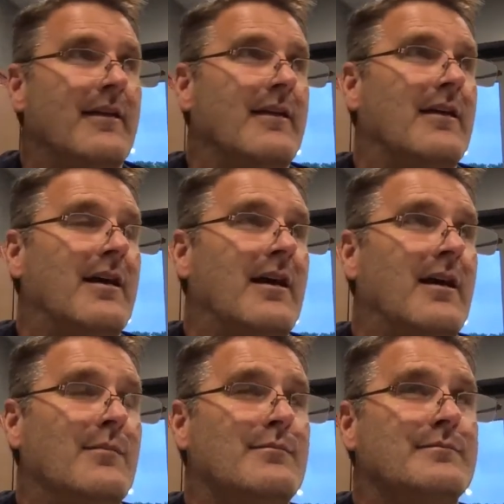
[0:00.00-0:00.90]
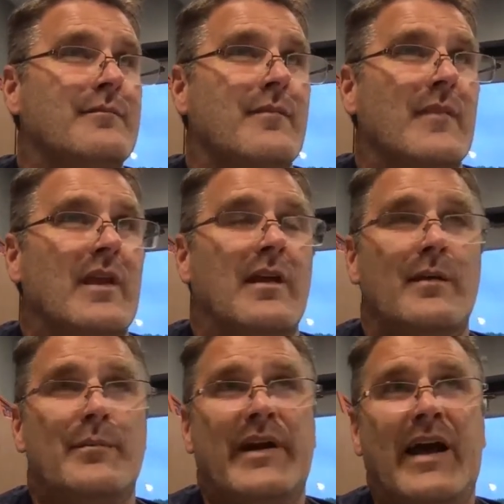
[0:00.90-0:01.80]
Um,
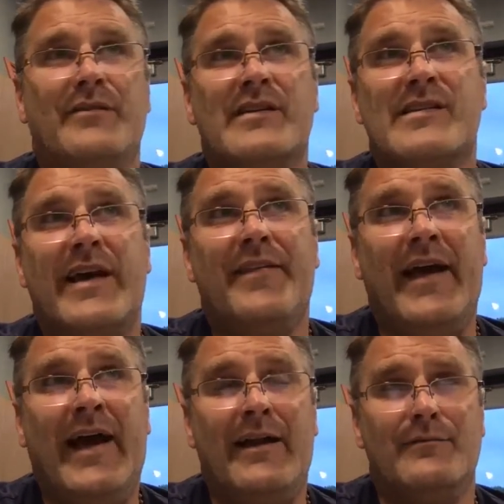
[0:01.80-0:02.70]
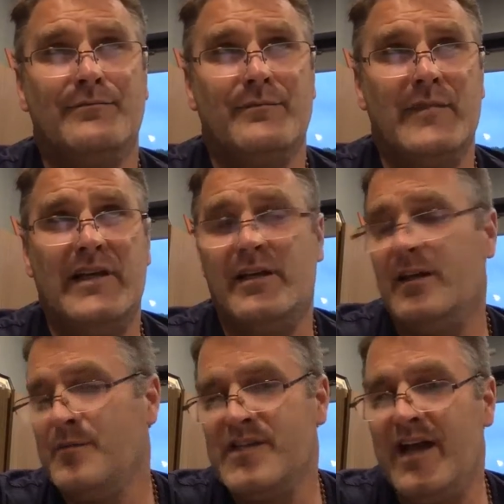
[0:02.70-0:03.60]
but having said that, it
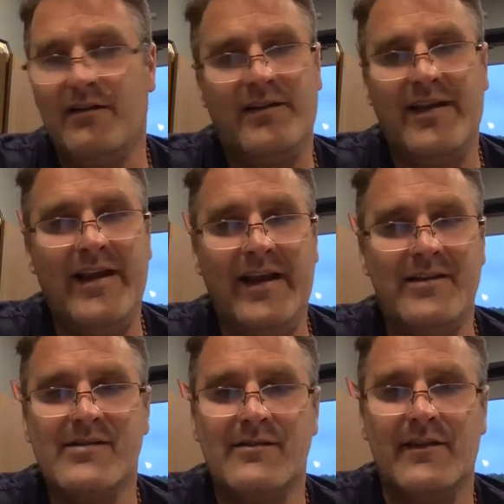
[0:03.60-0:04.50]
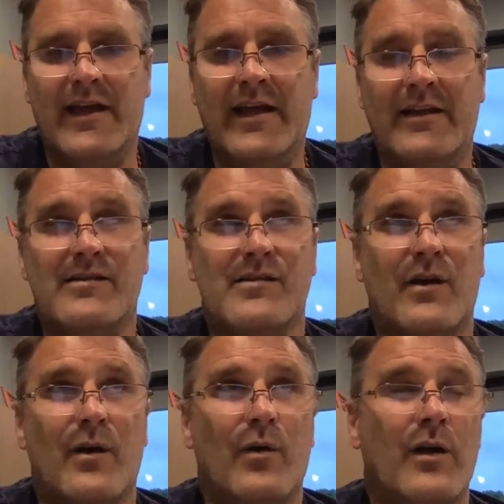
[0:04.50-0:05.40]
comes down to needs, and
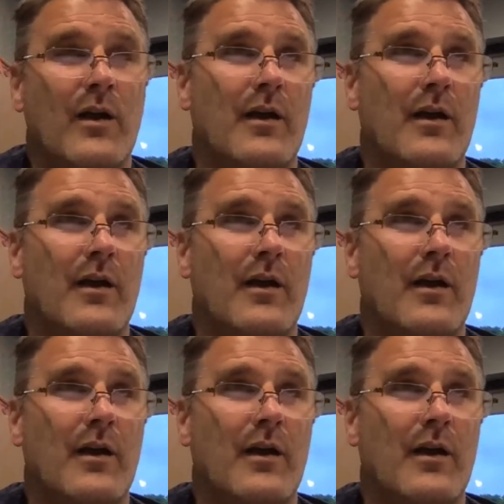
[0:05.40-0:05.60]
so